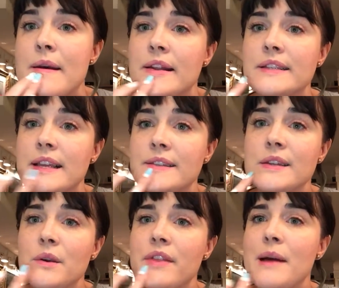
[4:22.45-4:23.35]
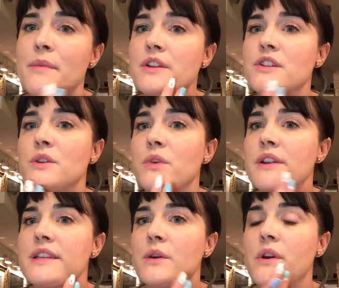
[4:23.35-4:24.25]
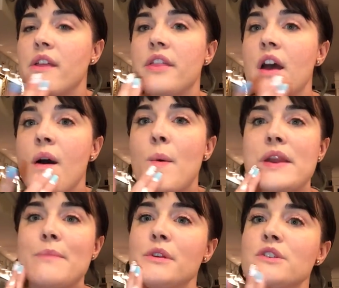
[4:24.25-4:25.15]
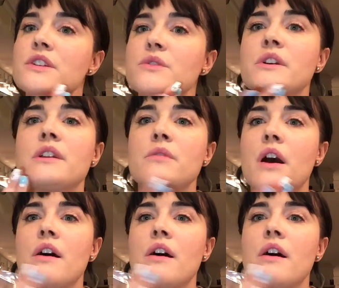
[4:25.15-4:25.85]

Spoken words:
It just has to do with how much you want to deal with. When I'm usually doing